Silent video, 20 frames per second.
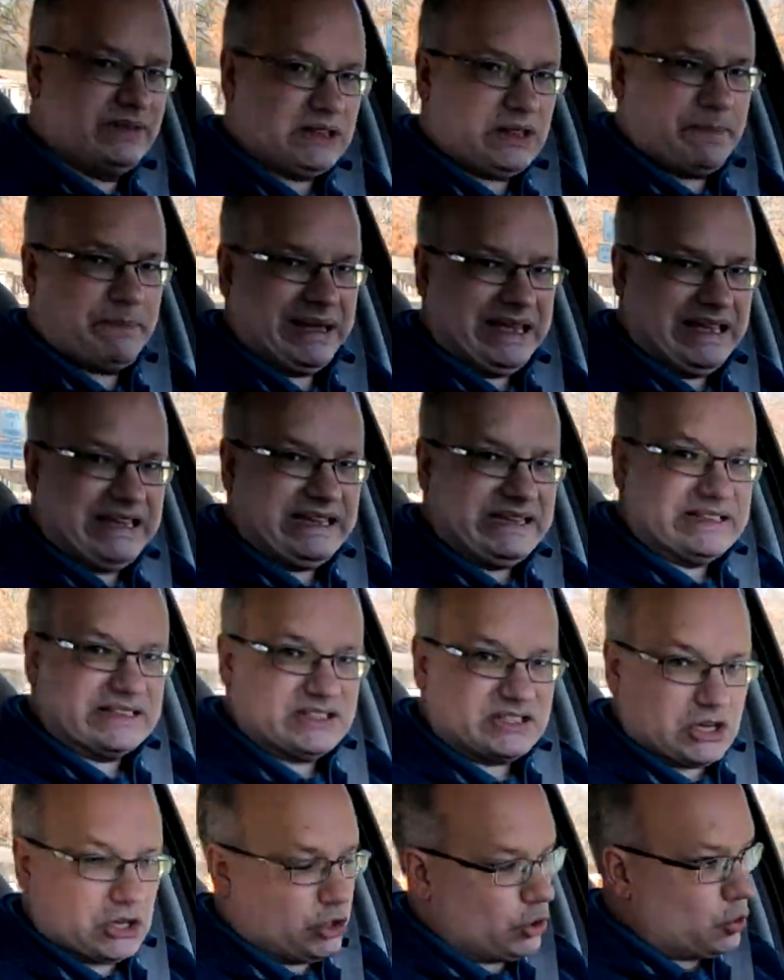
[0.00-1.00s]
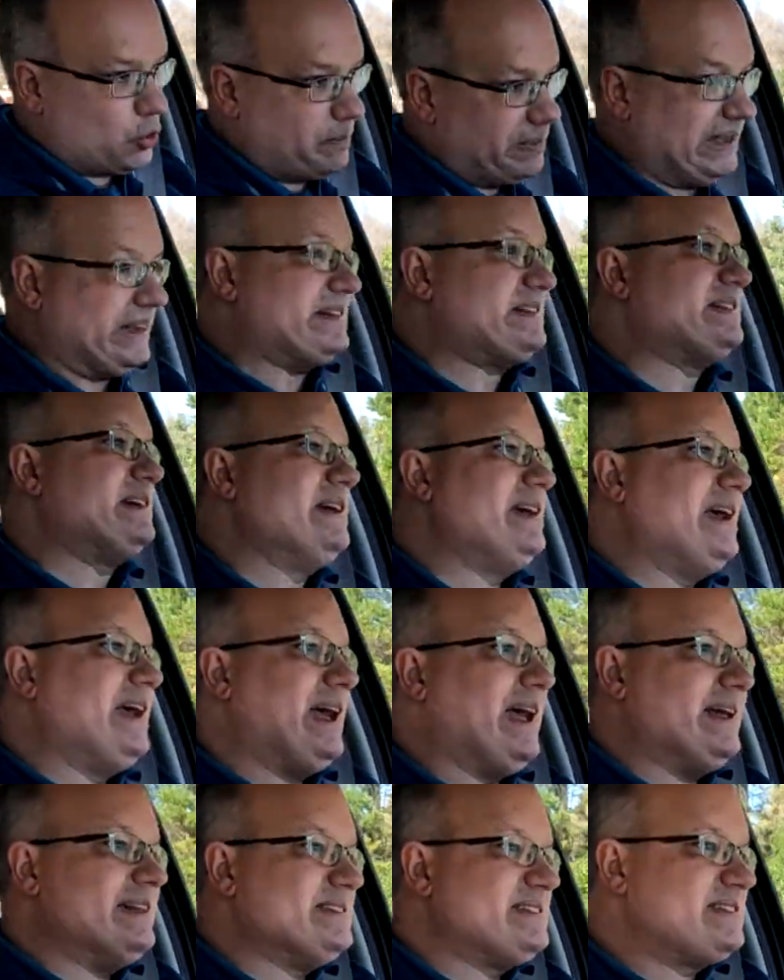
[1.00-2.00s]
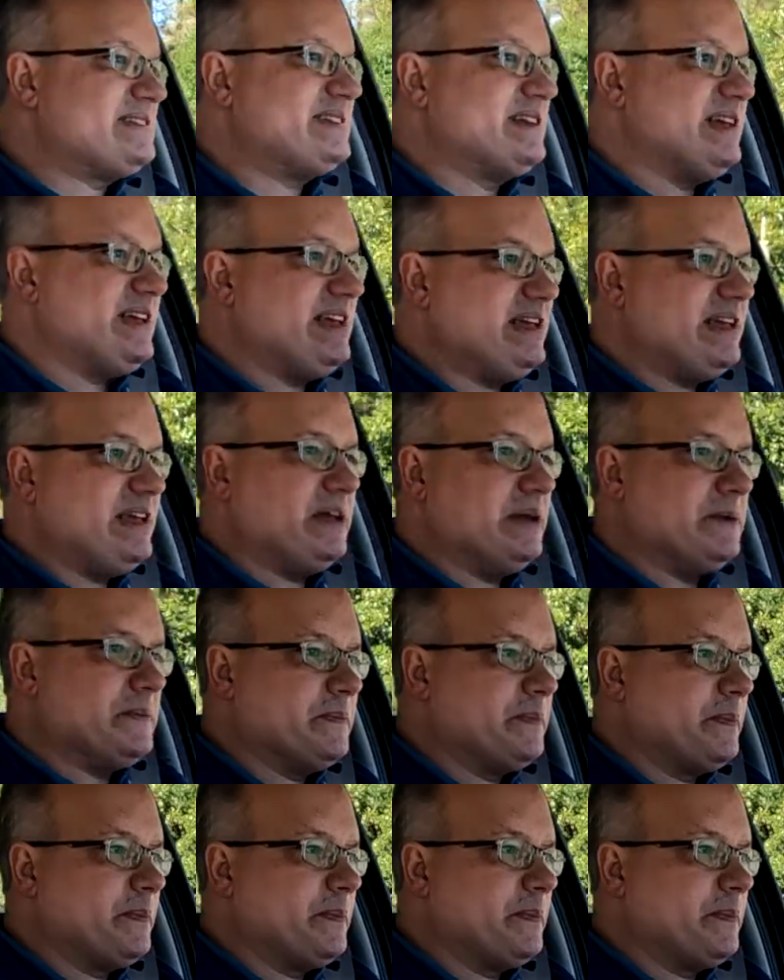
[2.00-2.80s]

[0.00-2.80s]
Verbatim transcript: it the beans a little bit and see